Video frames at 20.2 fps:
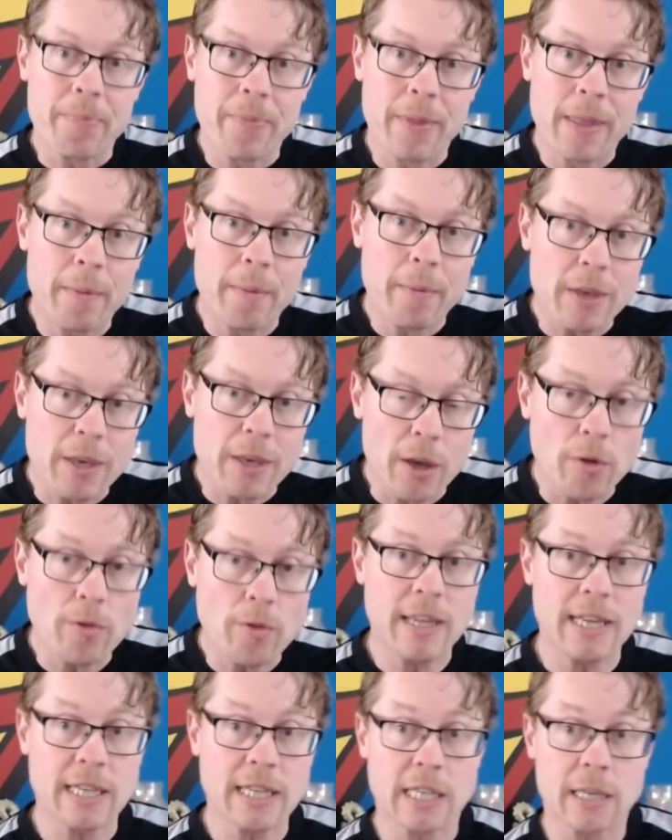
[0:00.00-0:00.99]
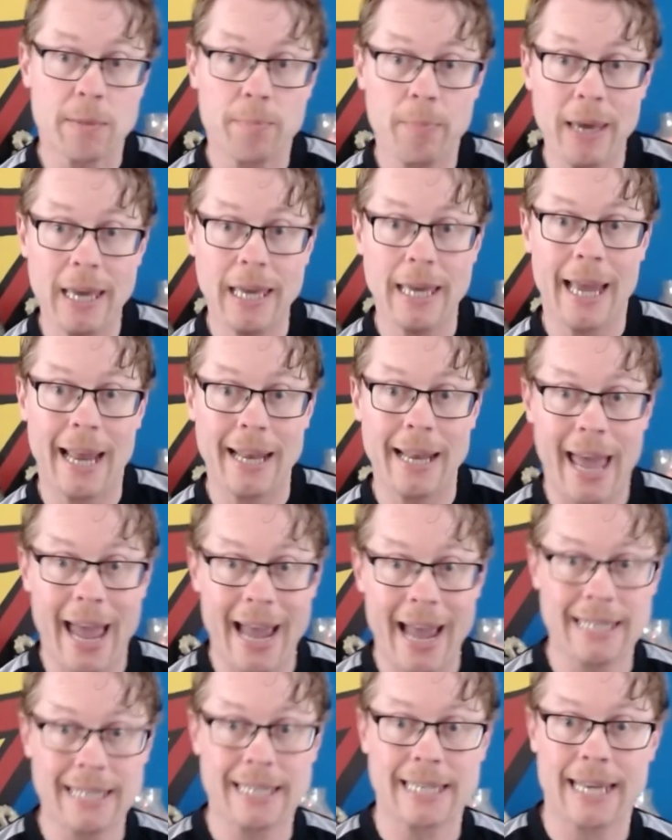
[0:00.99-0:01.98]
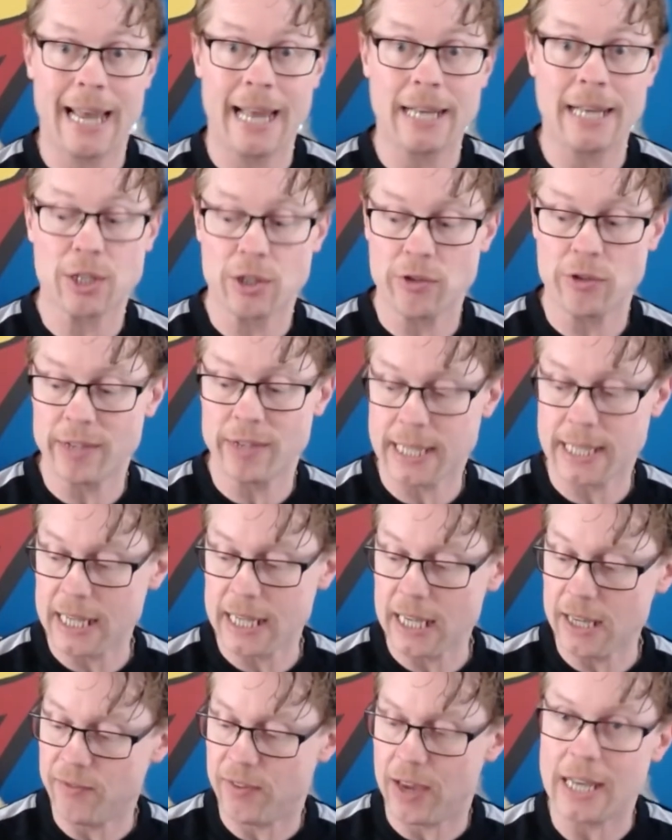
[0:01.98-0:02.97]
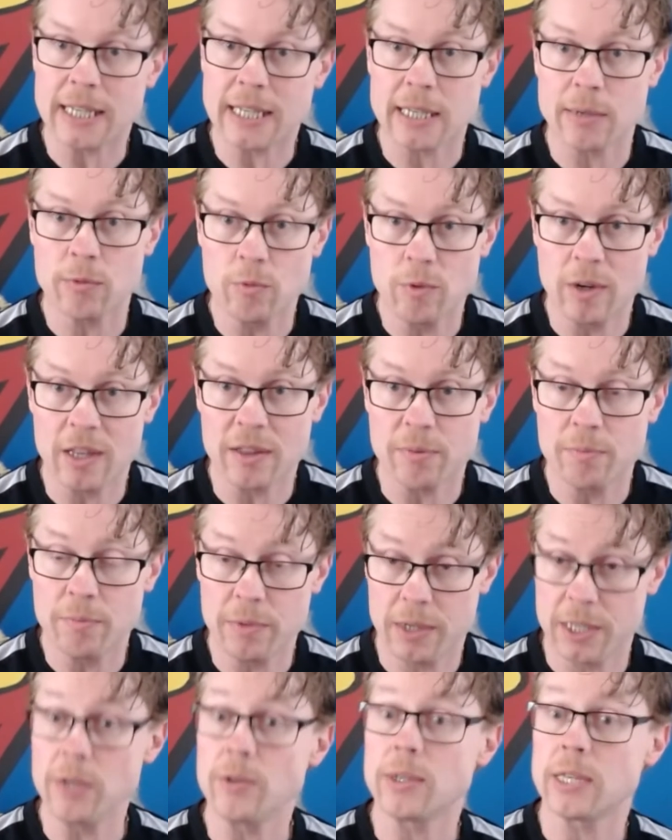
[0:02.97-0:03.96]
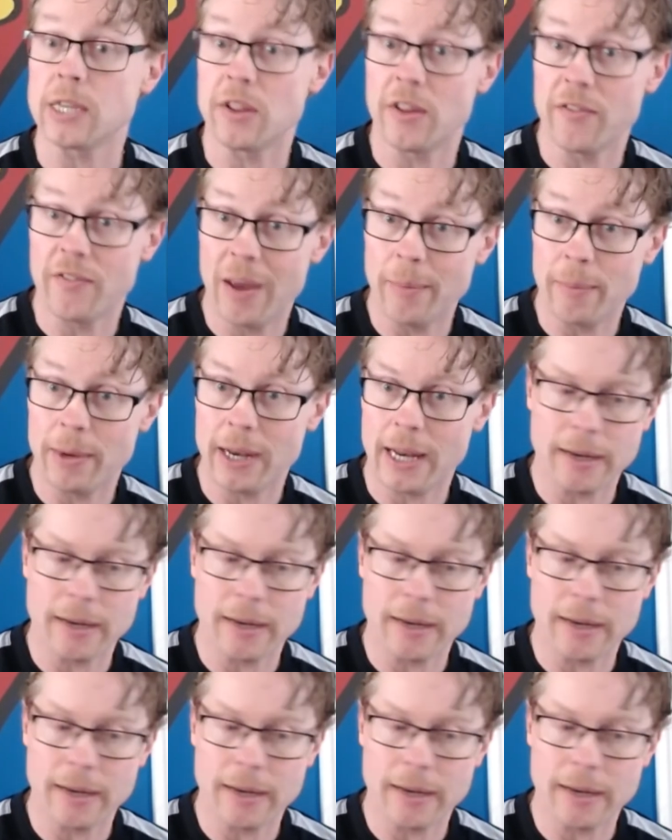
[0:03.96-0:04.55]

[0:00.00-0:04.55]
You need to be in a headset to receive it with Medusa, the feminine,